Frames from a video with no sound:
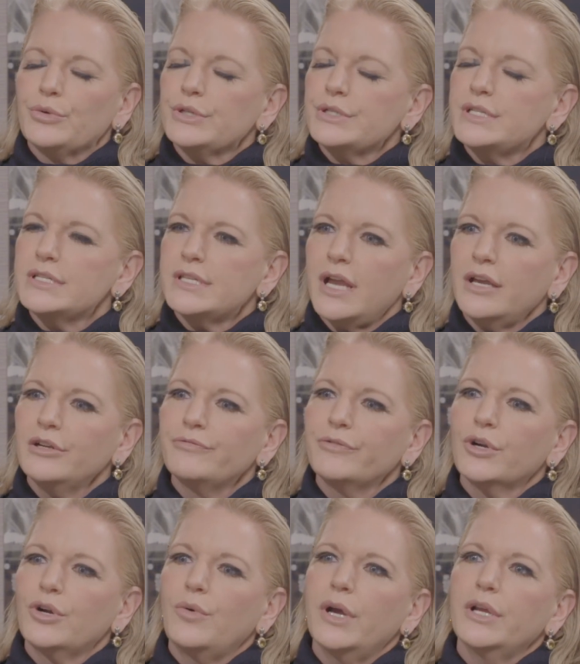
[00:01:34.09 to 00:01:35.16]
were a designer for
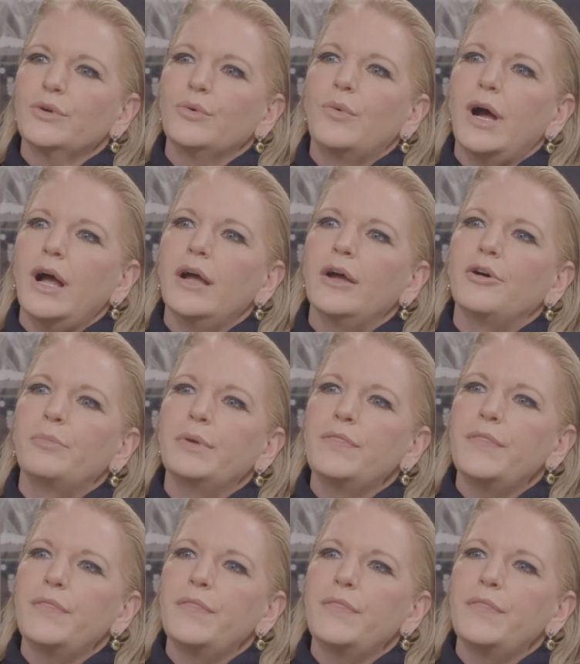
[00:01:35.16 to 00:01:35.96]
quite a while, but